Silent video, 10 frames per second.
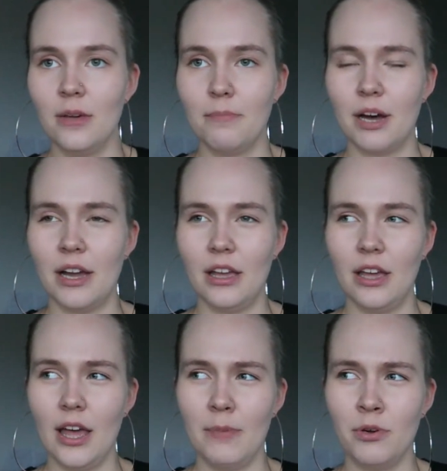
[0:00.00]
my
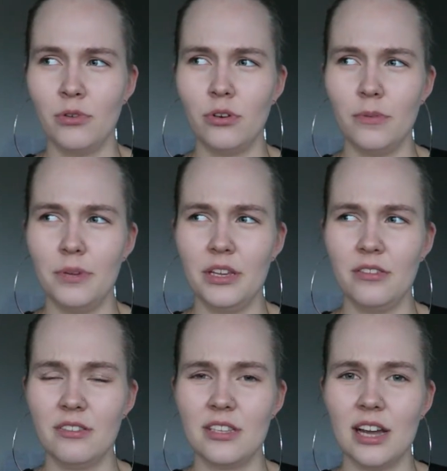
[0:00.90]

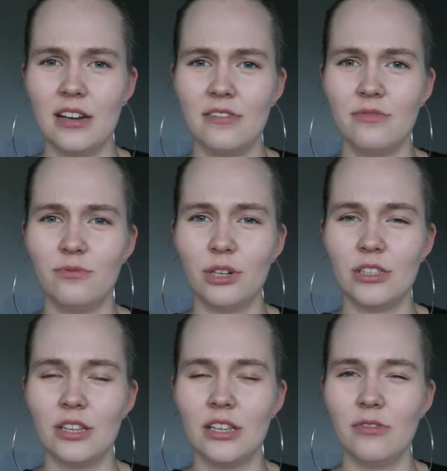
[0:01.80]
hemoglobin, is that
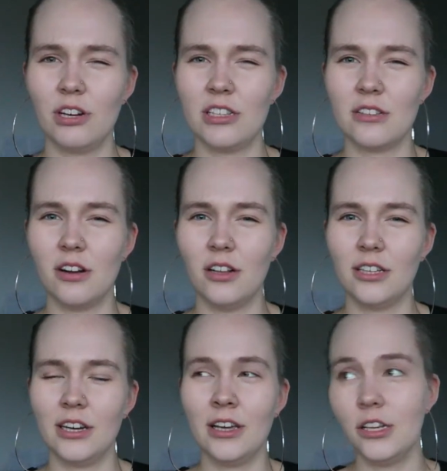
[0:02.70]
what it's
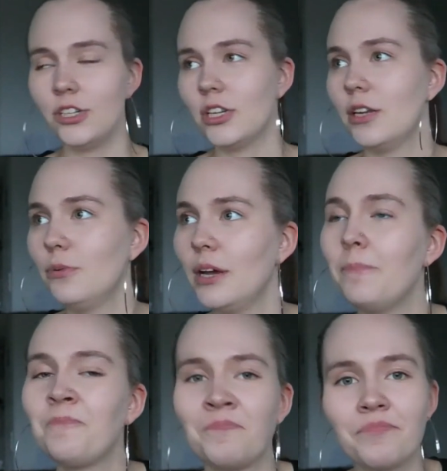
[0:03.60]
called in English? Anyway,
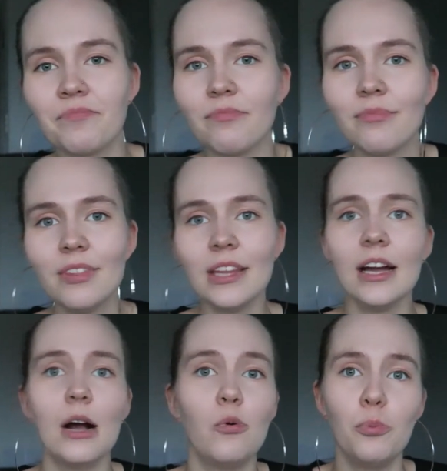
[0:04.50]

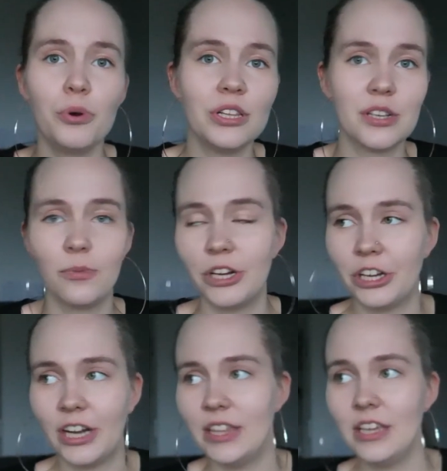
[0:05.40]
I will put it somewhere
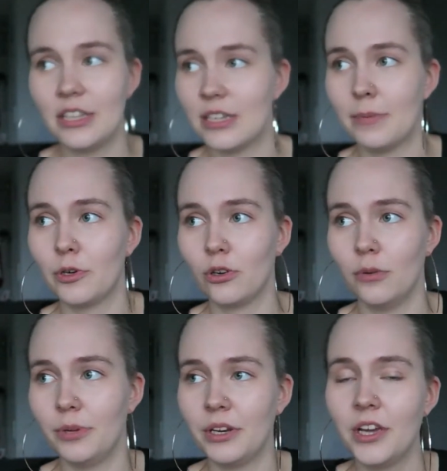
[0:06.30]
here. I think it's
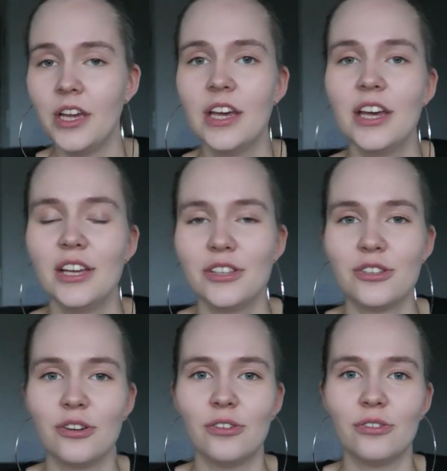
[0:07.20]
hemoglobin.
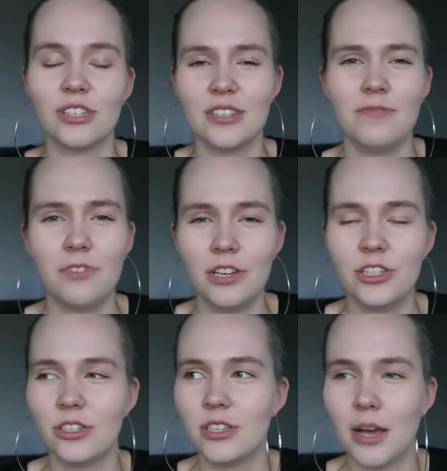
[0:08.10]
So, because in
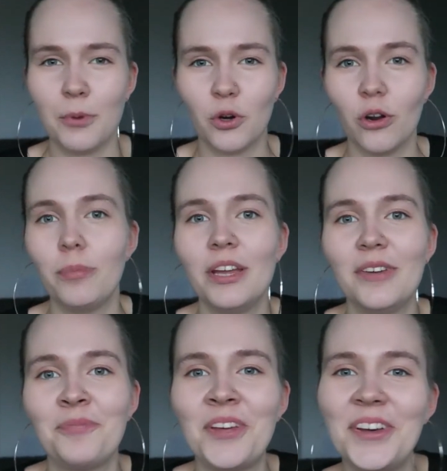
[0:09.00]
Finnish it's
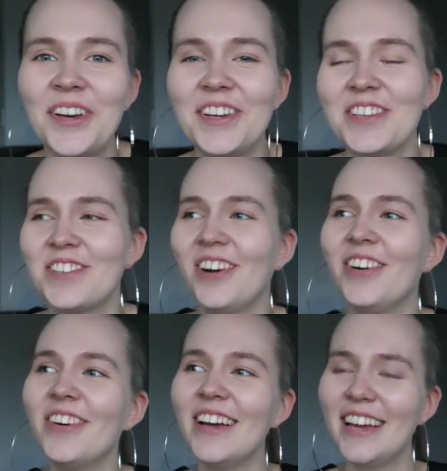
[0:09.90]
hemoglobin.
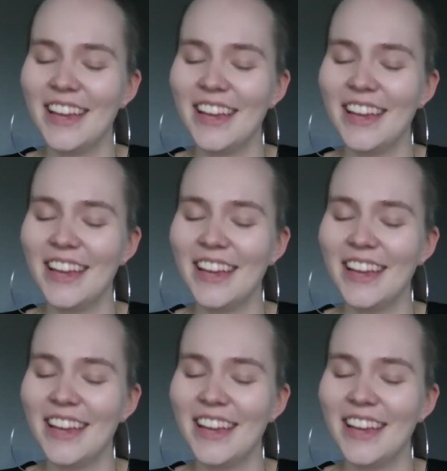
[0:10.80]
So